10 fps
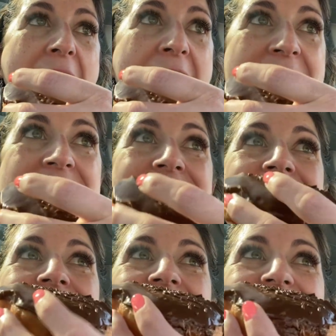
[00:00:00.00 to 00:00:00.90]

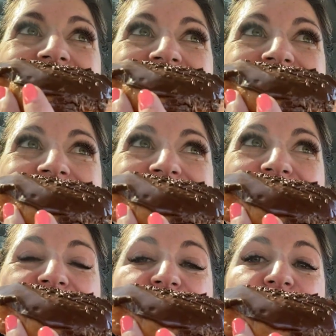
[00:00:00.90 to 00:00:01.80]

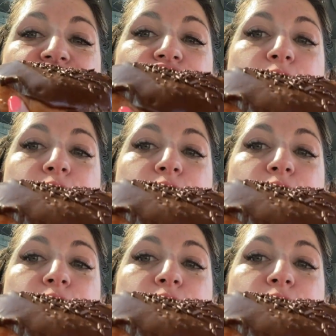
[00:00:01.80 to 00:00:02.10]
Nobody speaks.